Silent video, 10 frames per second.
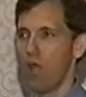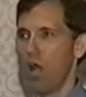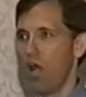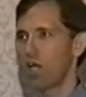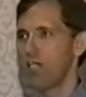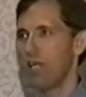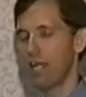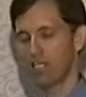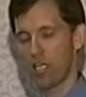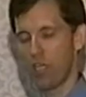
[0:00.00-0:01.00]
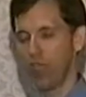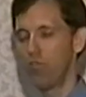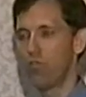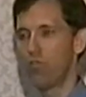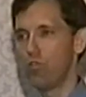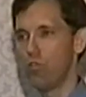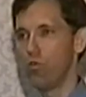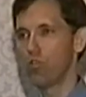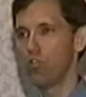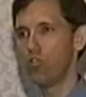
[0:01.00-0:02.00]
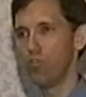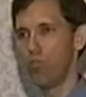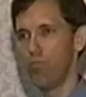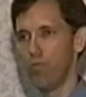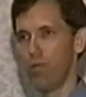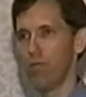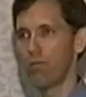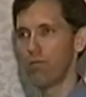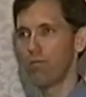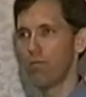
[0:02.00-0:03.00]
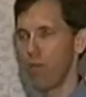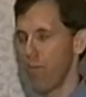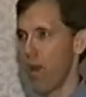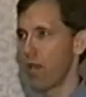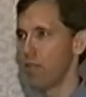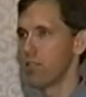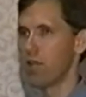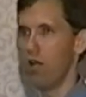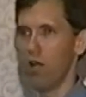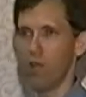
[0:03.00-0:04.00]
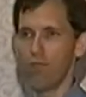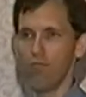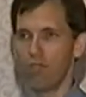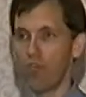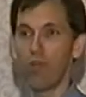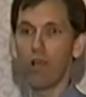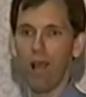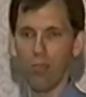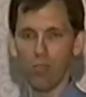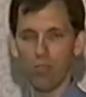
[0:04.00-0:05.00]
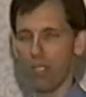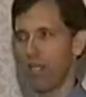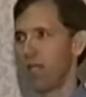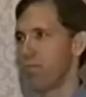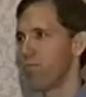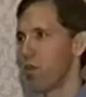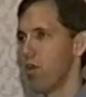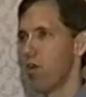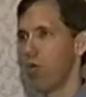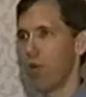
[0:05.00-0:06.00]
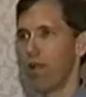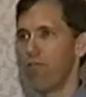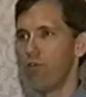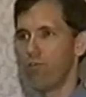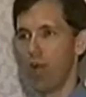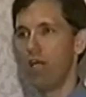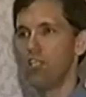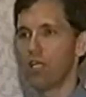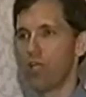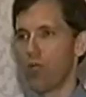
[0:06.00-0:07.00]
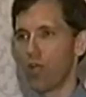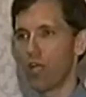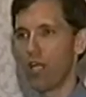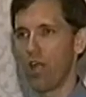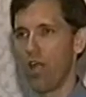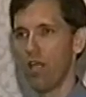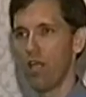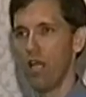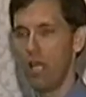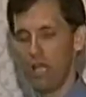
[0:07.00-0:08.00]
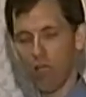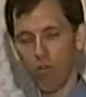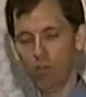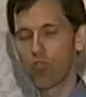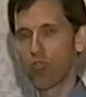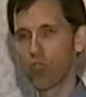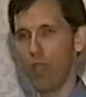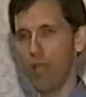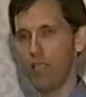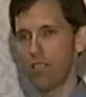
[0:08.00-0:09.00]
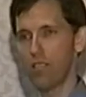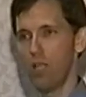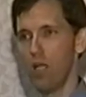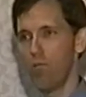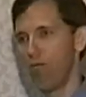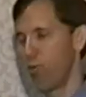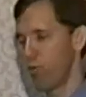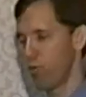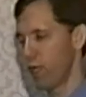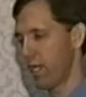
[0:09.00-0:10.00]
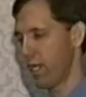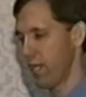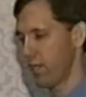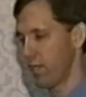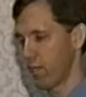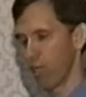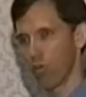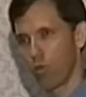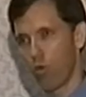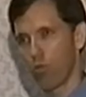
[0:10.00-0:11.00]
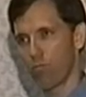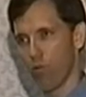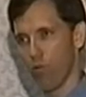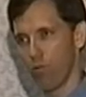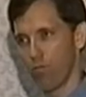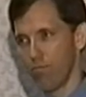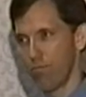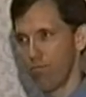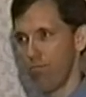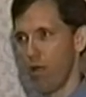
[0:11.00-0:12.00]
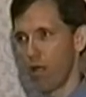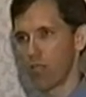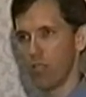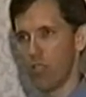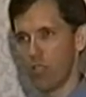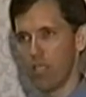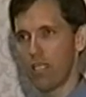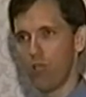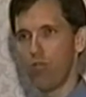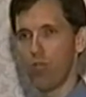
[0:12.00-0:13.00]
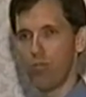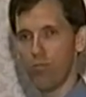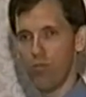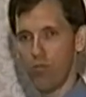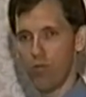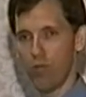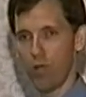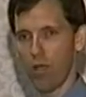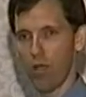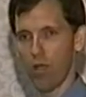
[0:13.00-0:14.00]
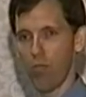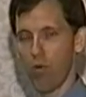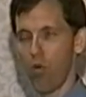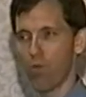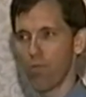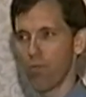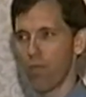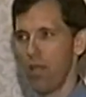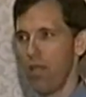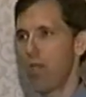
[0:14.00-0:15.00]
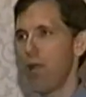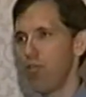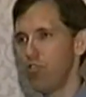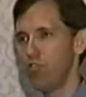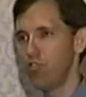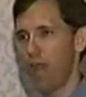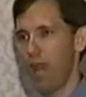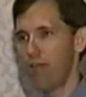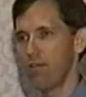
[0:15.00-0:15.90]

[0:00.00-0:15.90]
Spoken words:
Architects can use tools to build the models of the Guggenheim Museum or whatever project they're working on in virtual space before doing it in the little corkboard models that you see glued to a board. Now, why would you do that?